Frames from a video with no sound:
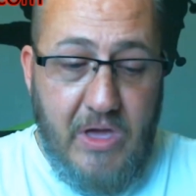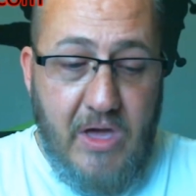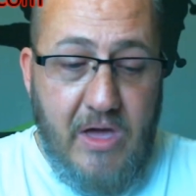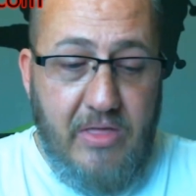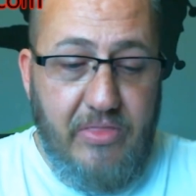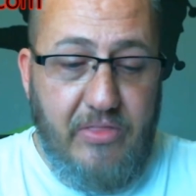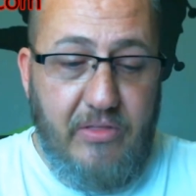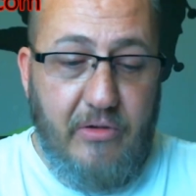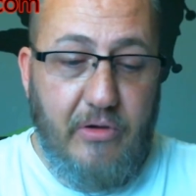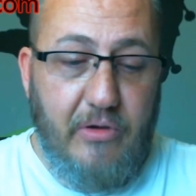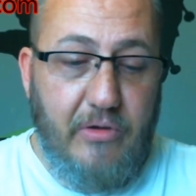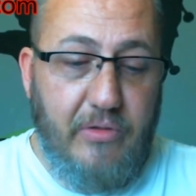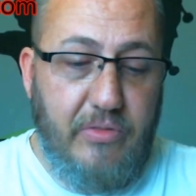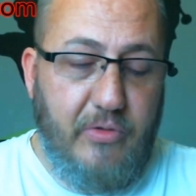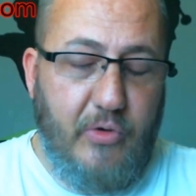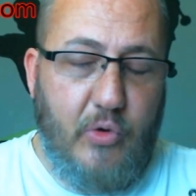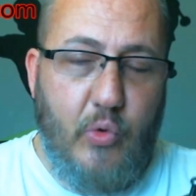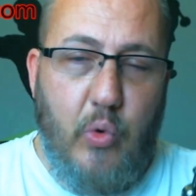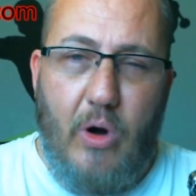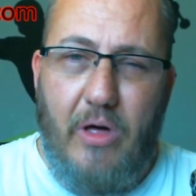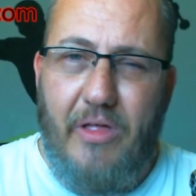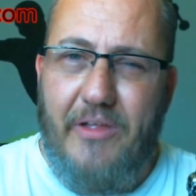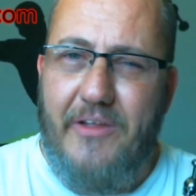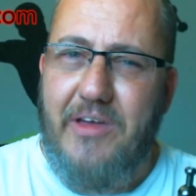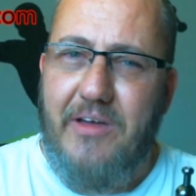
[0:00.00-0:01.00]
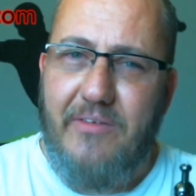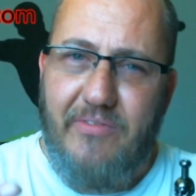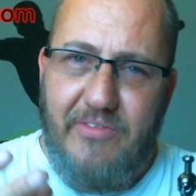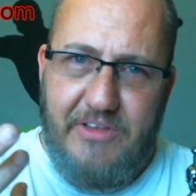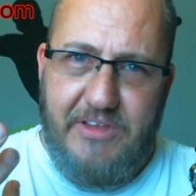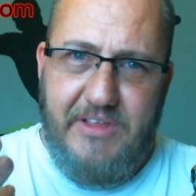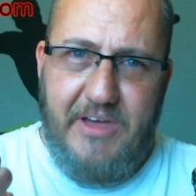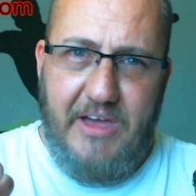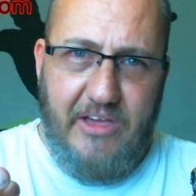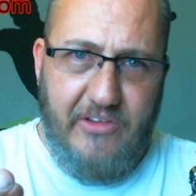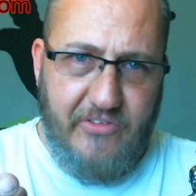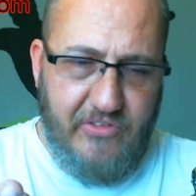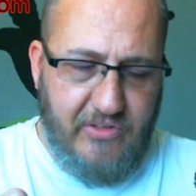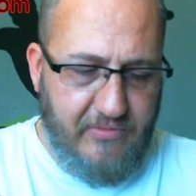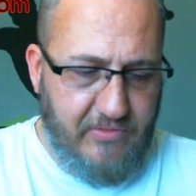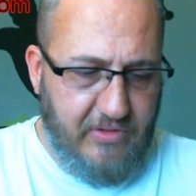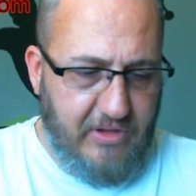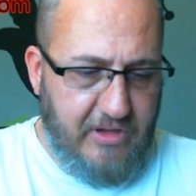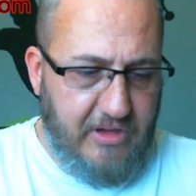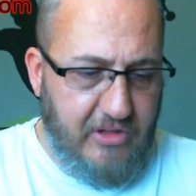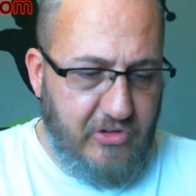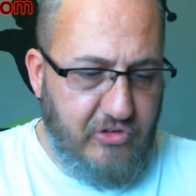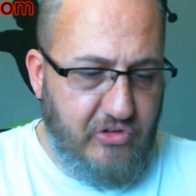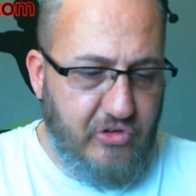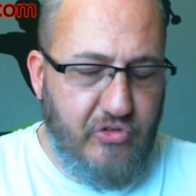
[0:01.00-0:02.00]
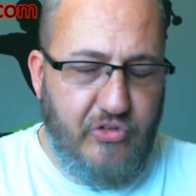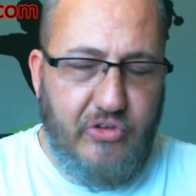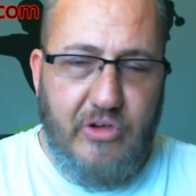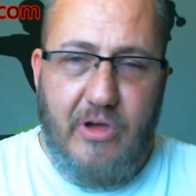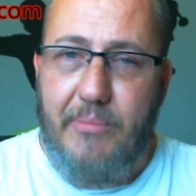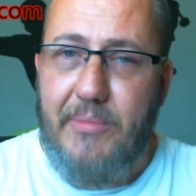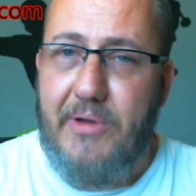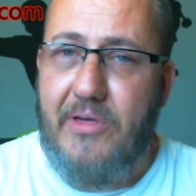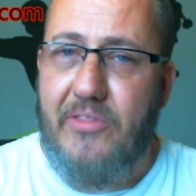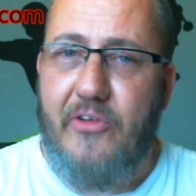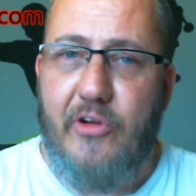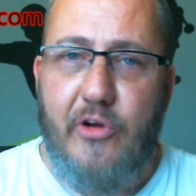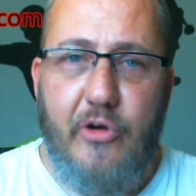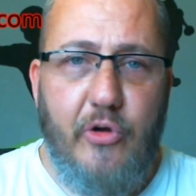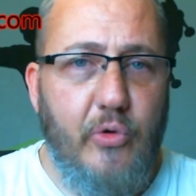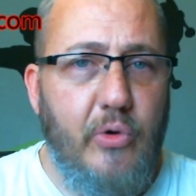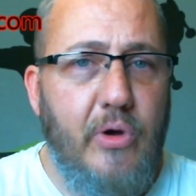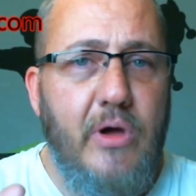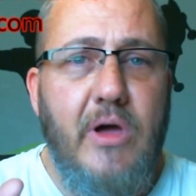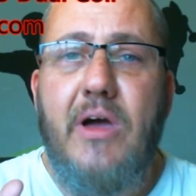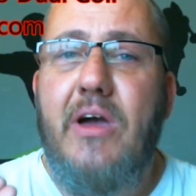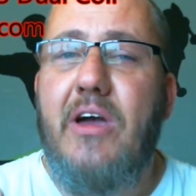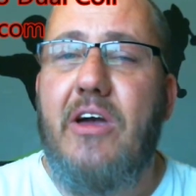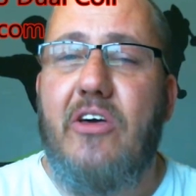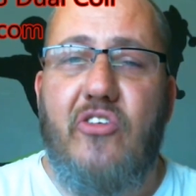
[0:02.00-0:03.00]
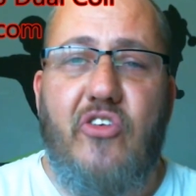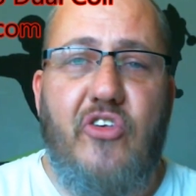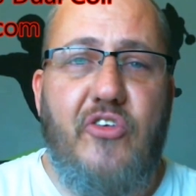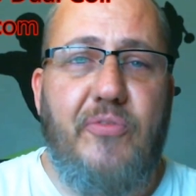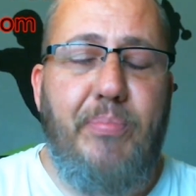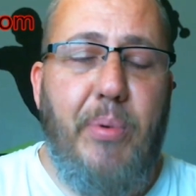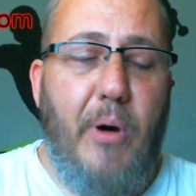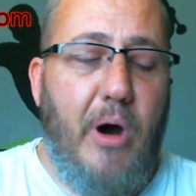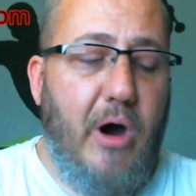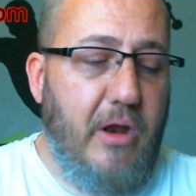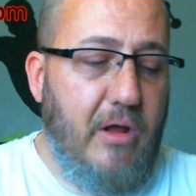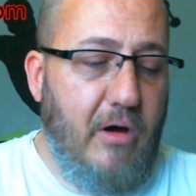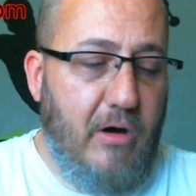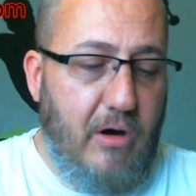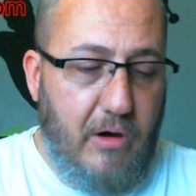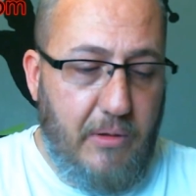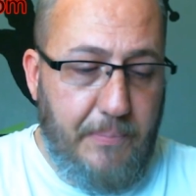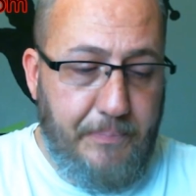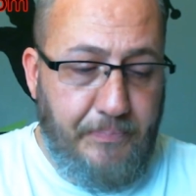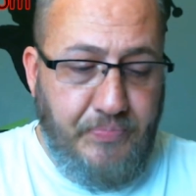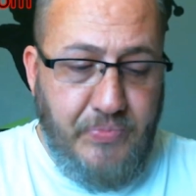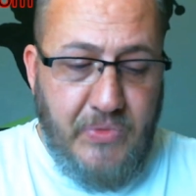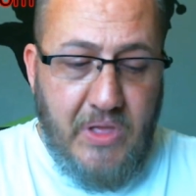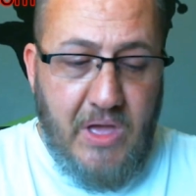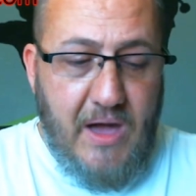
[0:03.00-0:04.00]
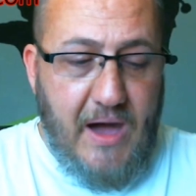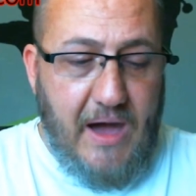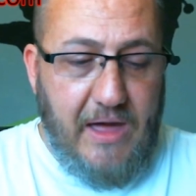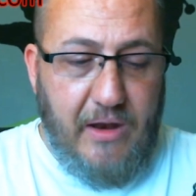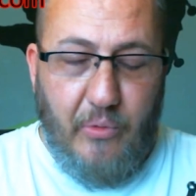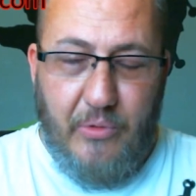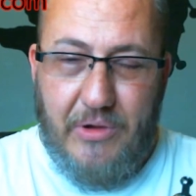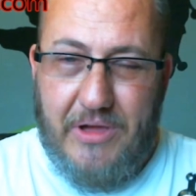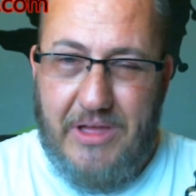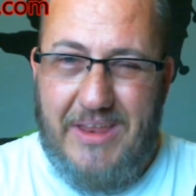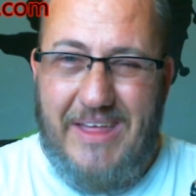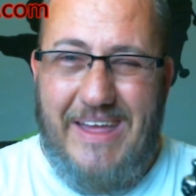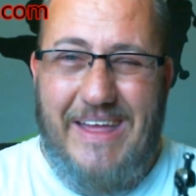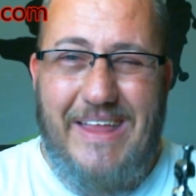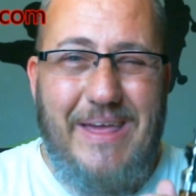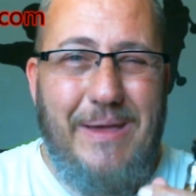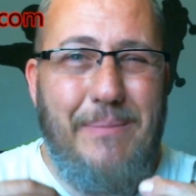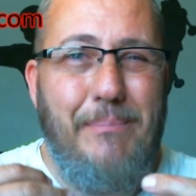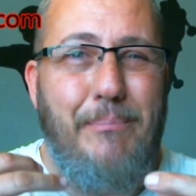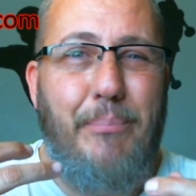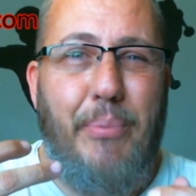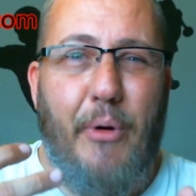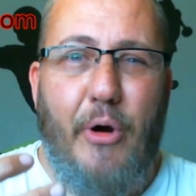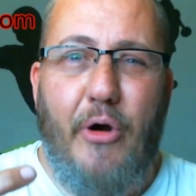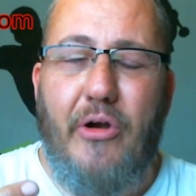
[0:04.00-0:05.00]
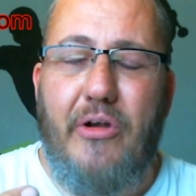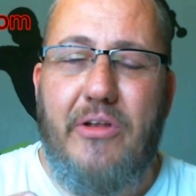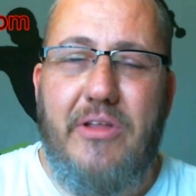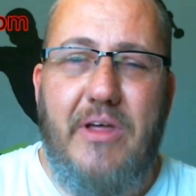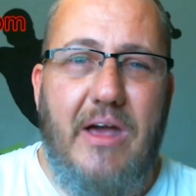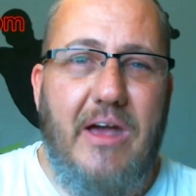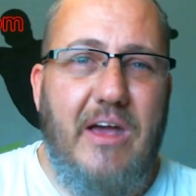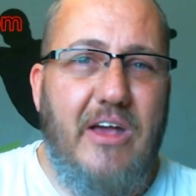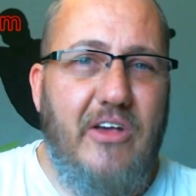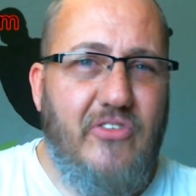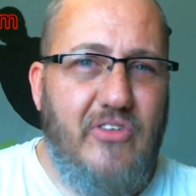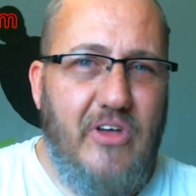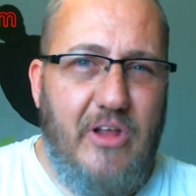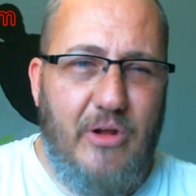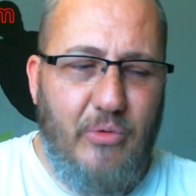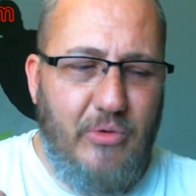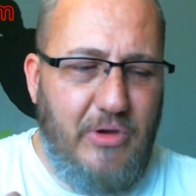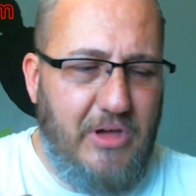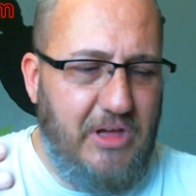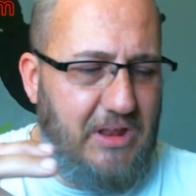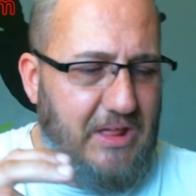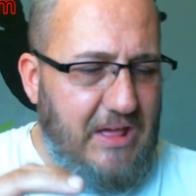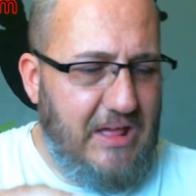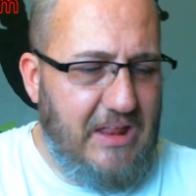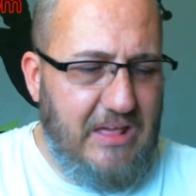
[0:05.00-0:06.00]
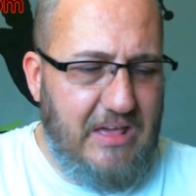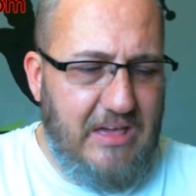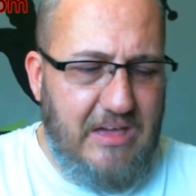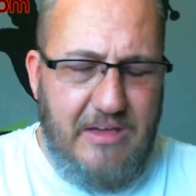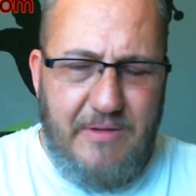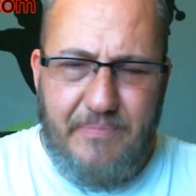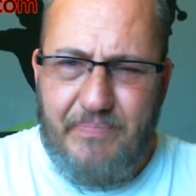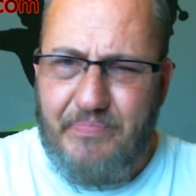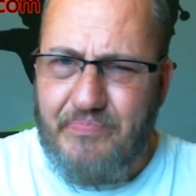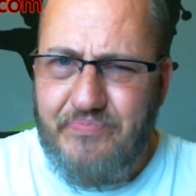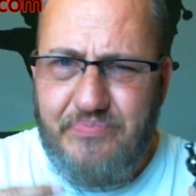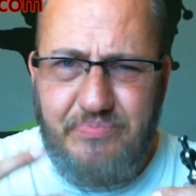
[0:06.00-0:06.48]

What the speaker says: The quality of the taste of the ejuice coming through is spot on. I don't get any burnt taste. I don't get any.